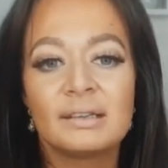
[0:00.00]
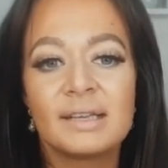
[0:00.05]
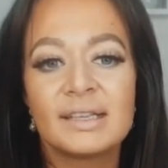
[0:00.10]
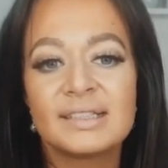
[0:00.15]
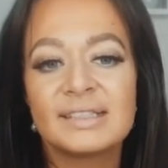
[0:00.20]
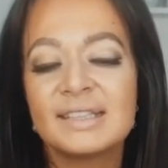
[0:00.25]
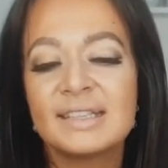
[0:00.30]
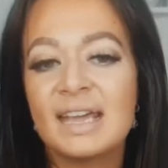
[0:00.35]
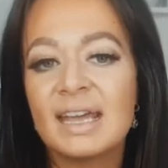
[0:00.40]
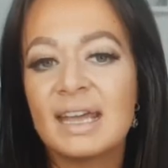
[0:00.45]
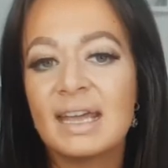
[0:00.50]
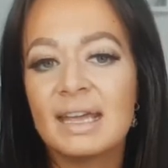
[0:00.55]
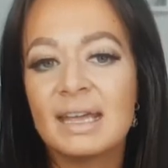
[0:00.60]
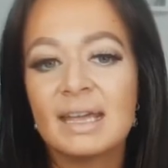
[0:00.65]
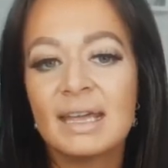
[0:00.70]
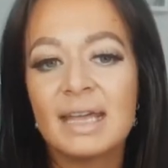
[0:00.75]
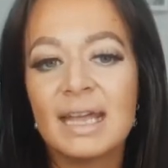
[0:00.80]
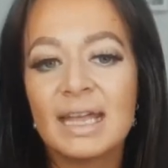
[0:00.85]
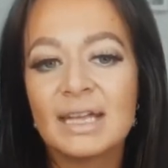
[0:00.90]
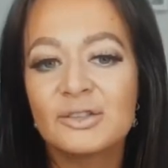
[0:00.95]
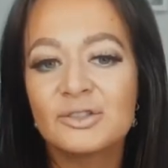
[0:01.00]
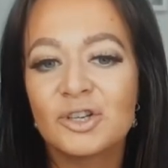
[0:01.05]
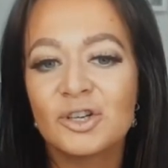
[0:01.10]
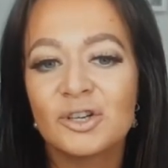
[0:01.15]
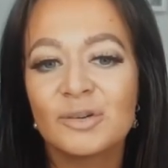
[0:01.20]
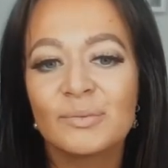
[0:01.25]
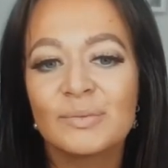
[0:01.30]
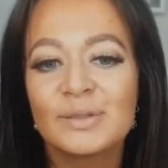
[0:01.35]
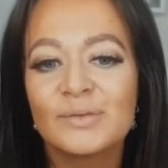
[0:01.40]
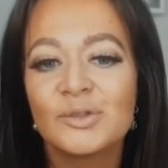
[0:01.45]
let's say in
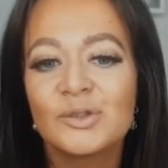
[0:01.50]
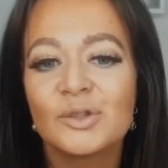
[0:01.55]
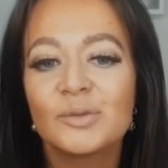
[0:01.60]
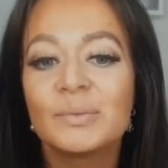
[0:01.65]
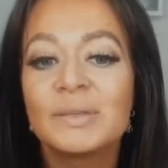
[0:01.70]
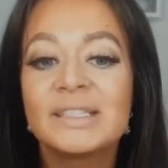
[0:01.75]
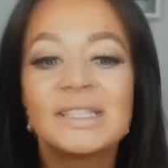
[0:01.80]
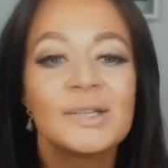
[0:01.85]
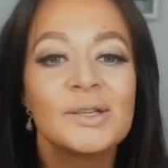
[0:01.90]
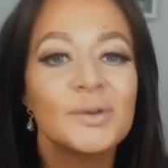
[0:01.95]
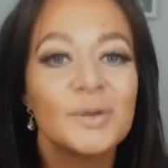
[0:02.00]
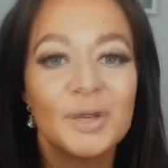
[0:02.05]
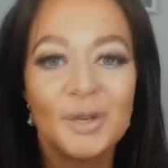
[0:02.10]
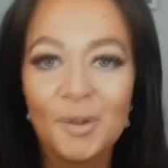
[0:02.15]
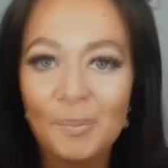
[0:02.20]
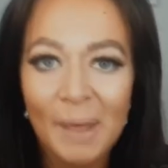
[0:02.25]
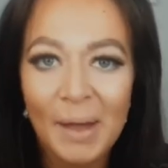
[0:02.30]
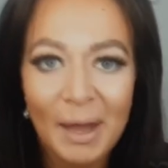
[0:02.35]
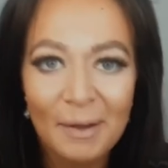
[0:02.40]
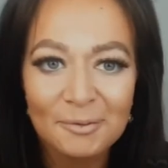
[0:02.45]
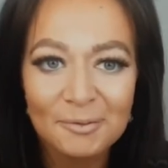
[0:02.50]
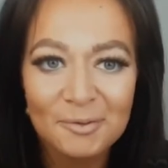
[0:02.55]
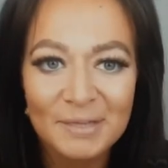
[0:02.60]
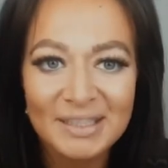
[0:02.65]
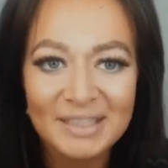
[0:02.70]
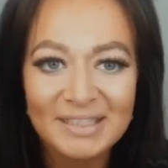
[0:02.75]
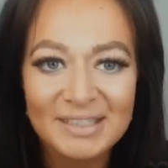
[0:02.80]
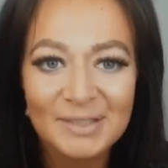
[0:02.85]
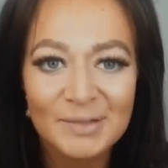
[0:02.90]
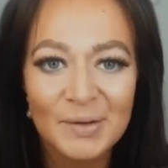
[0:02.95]
terms of your material
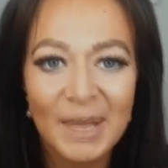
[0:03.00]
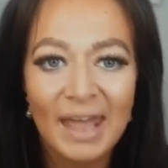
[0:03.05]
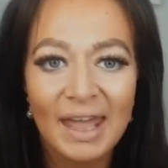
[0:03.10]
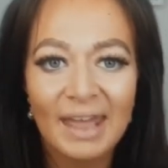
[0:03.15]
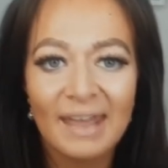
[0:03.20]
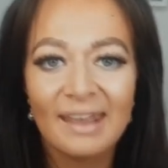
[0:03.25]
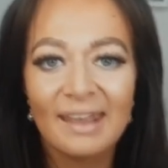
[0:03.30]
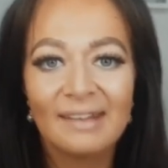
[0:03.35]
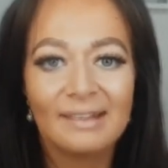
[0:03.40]
boundaries, okay?